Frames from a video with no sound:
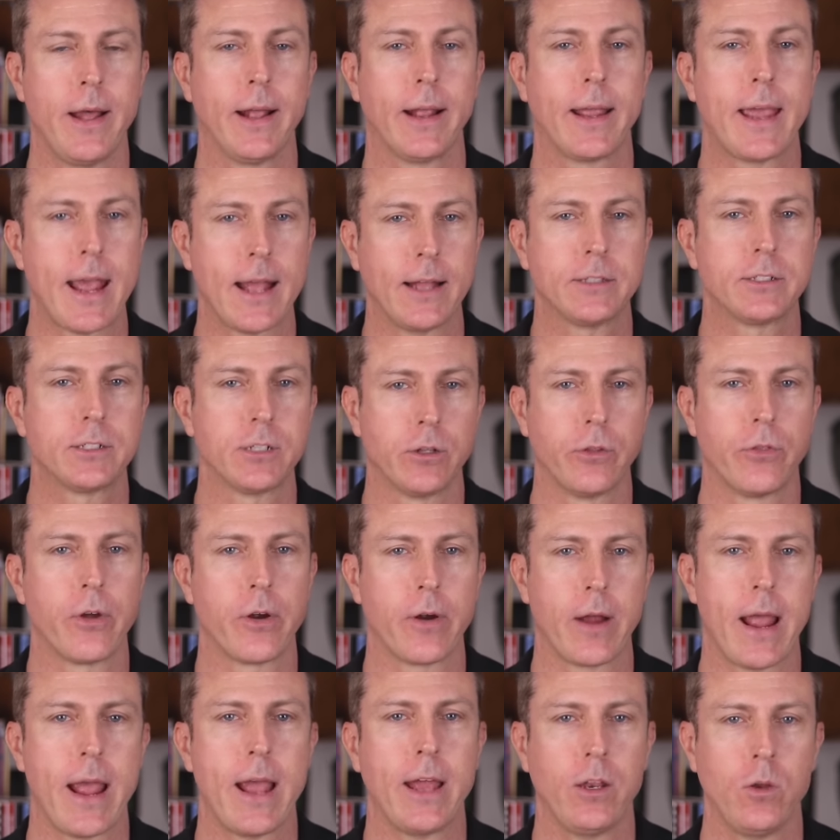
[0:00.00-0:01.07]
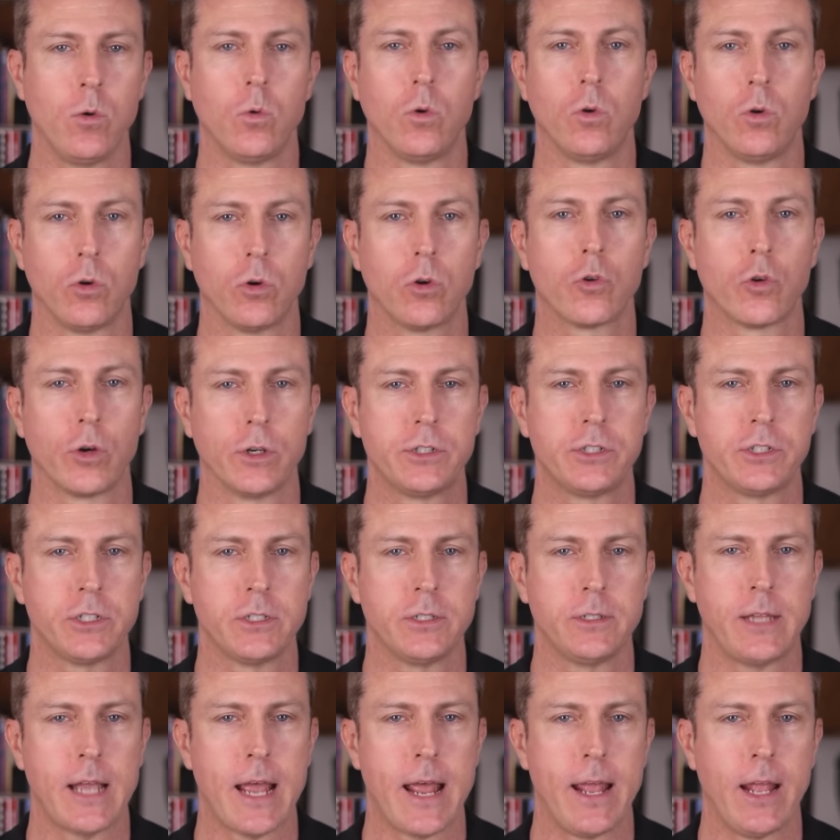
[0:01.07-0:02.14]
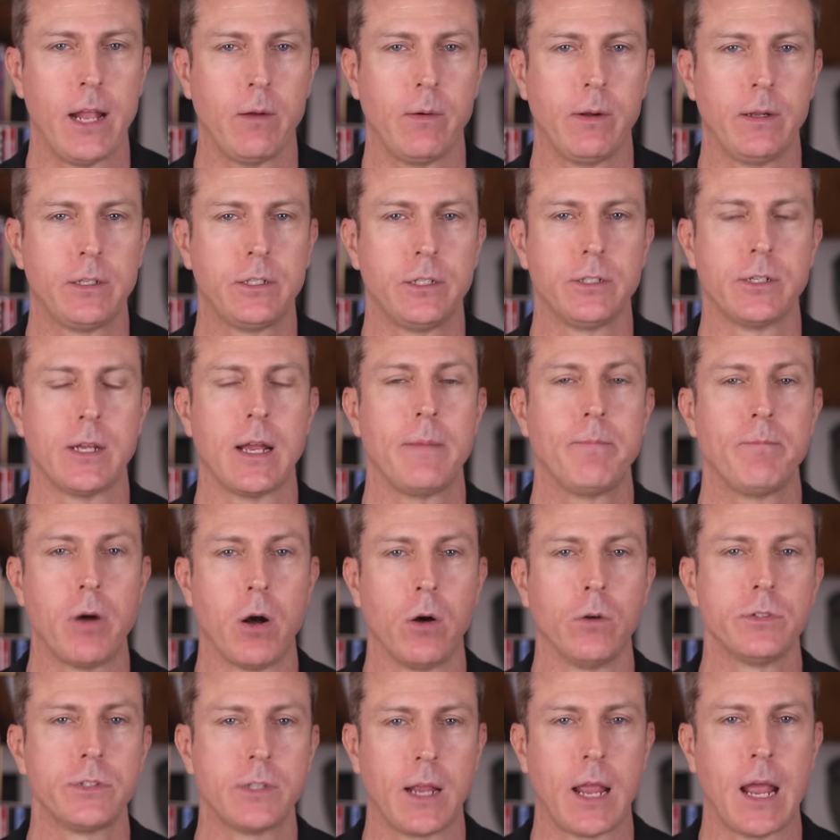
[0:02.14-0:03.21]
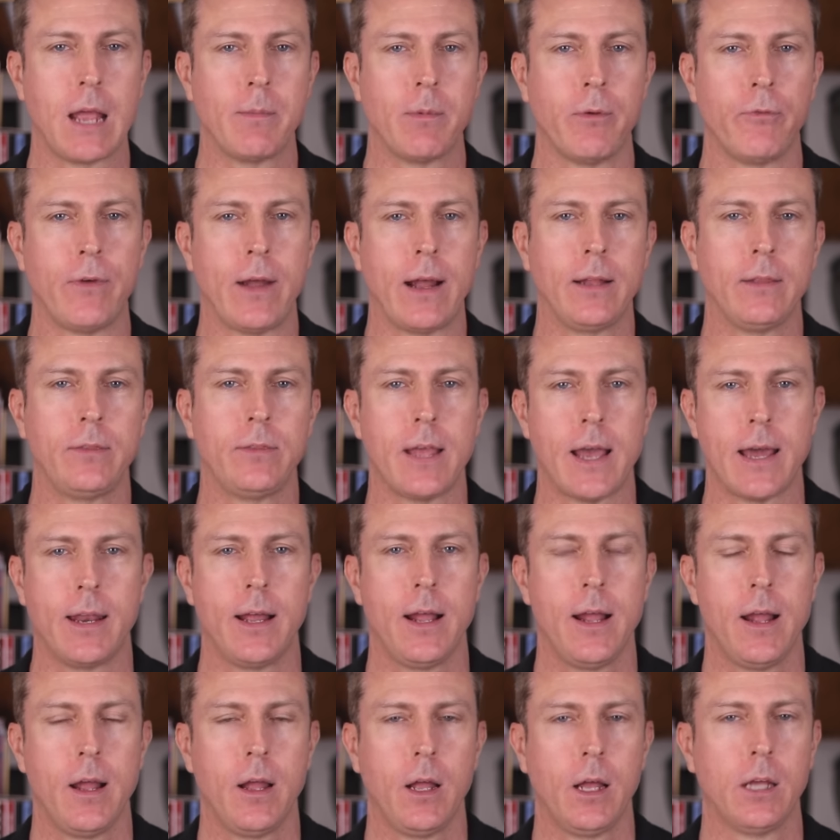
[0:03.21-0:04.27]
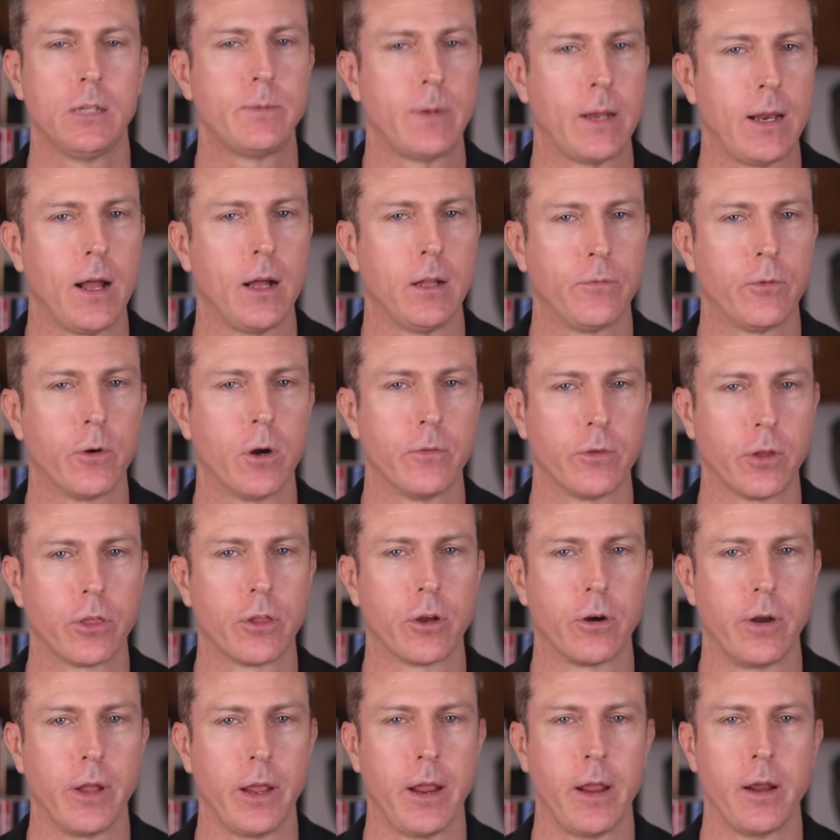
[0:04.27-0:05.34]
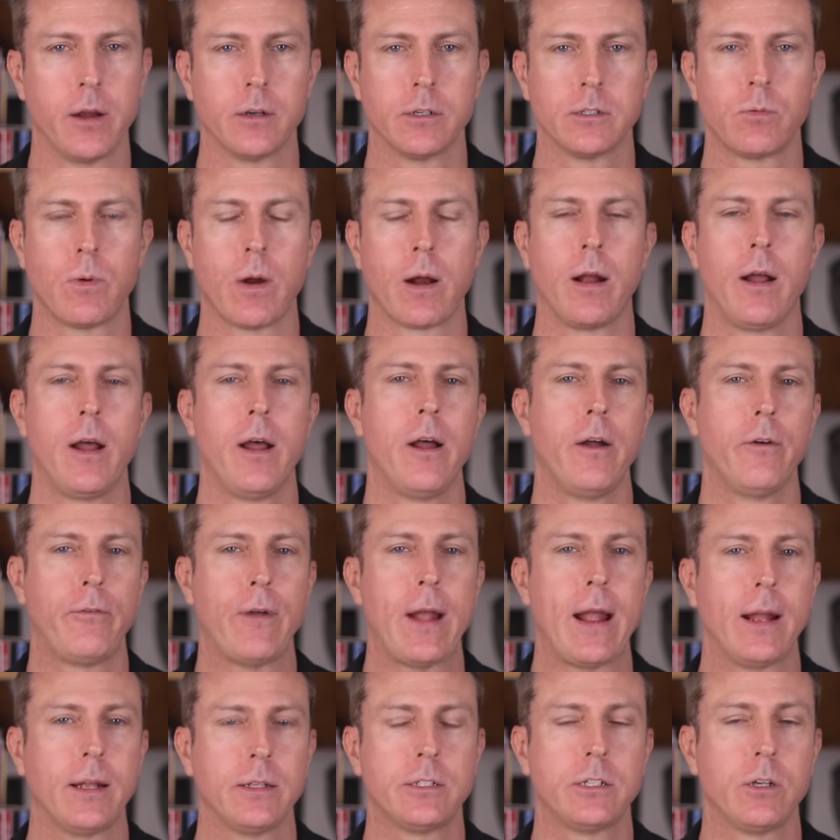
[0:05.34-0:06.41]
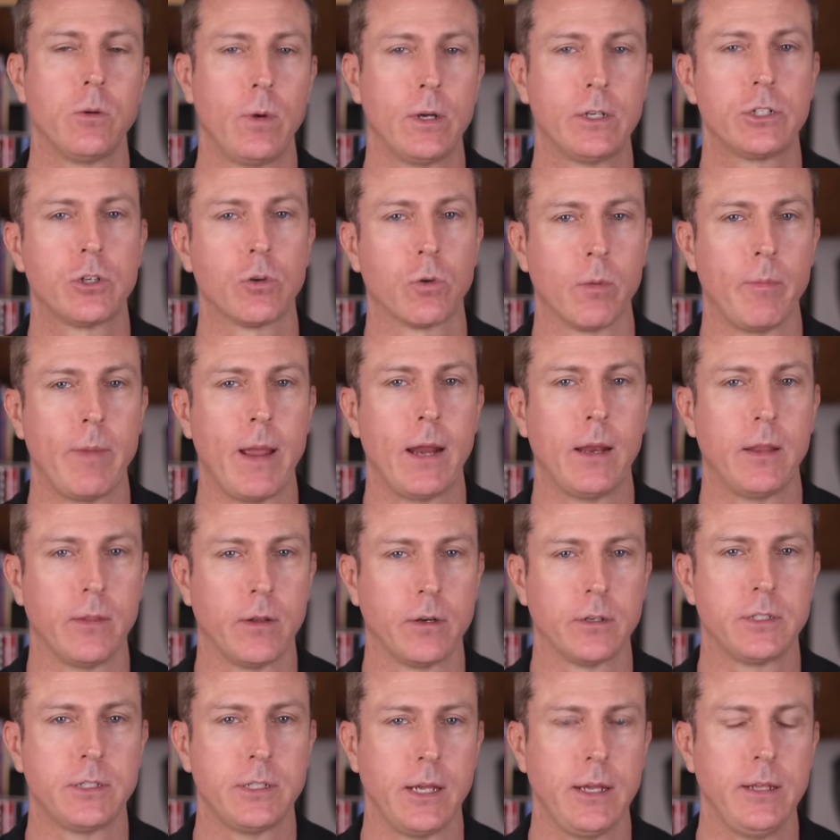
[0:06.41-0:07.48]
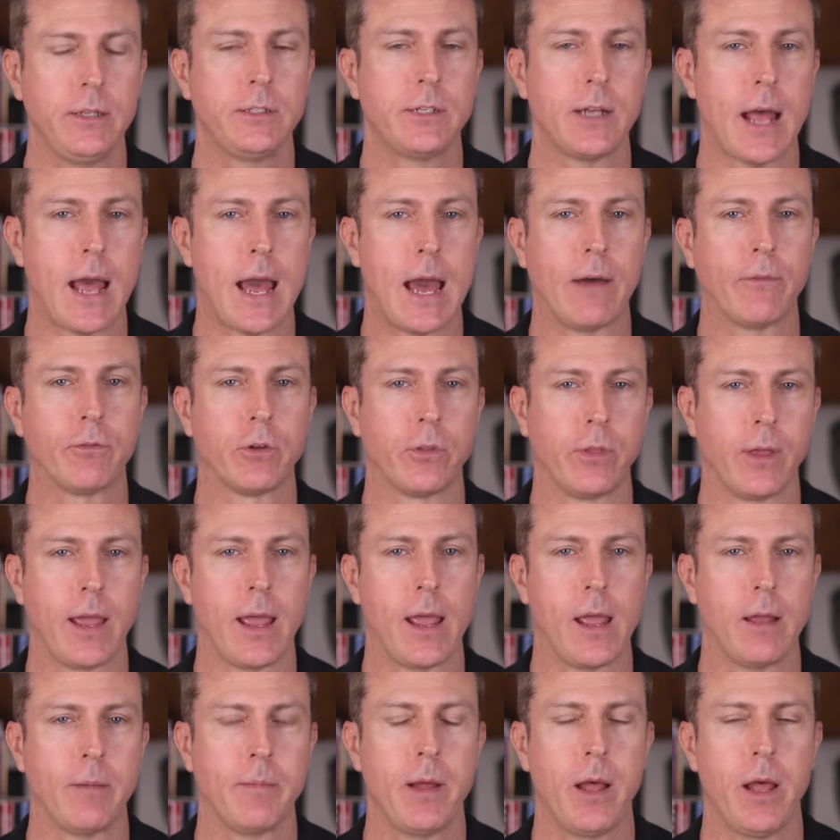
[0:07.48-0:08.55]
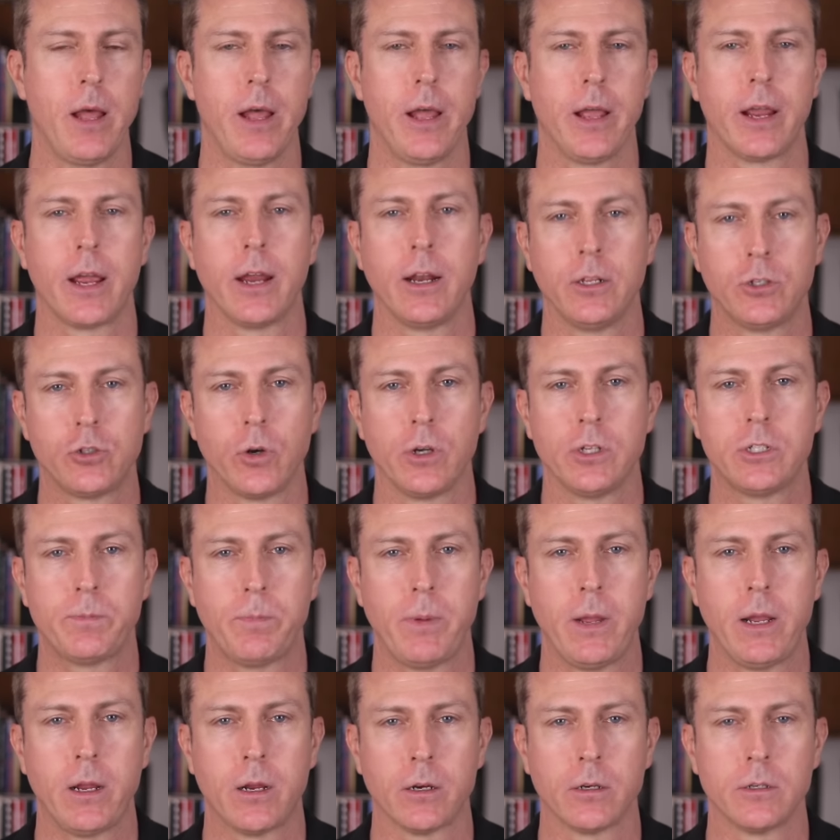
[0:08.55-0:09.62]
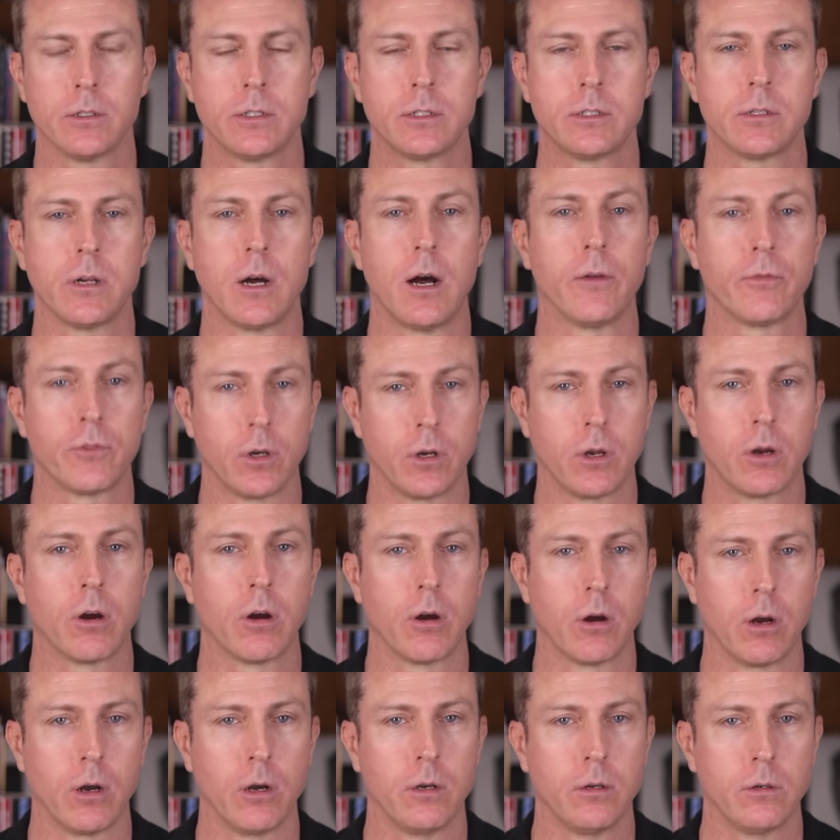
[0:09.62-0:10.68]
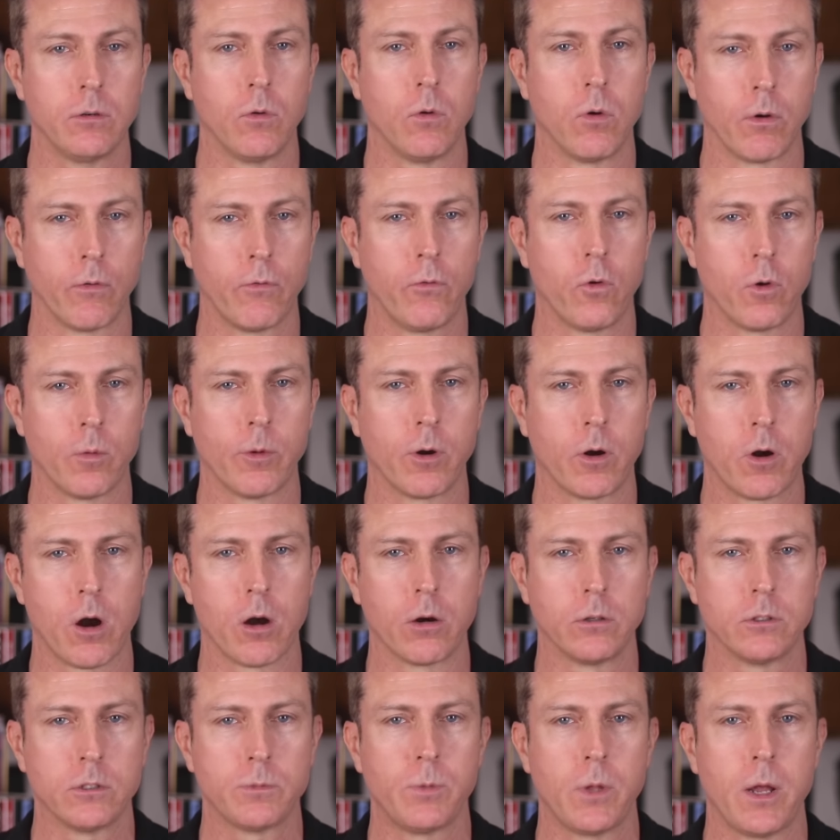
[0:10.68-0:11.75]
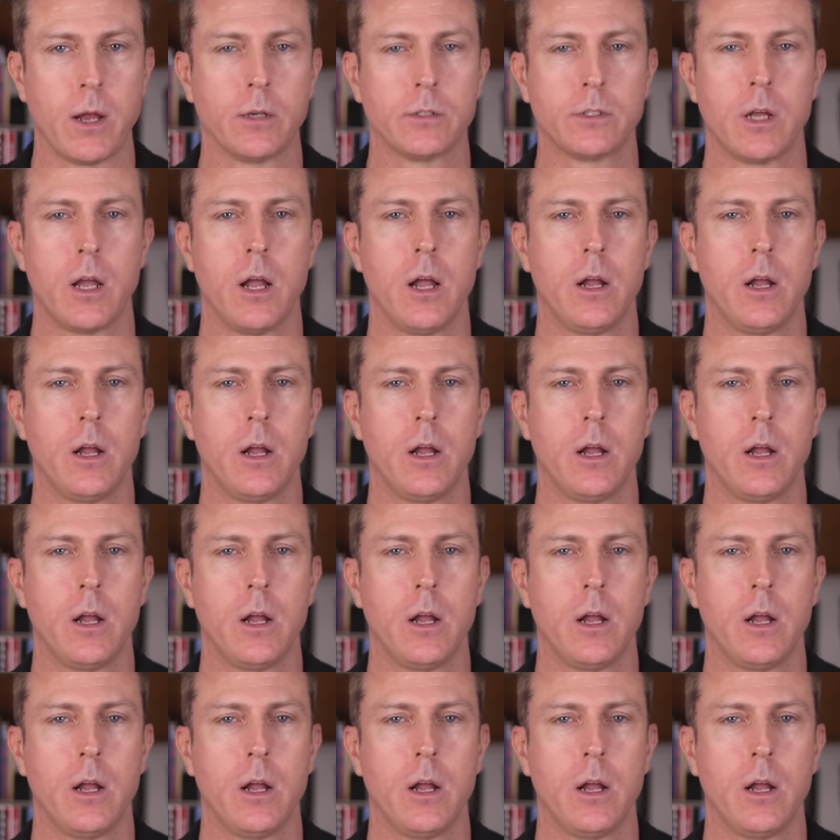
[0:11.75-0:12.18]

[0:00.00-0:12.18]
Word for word: cancel their annual Christian Day, which is a post-game event that has been held for over thirty years, where fans who wish to remain in their seats after the game can enjoy speakers, often current or former Cardinals players,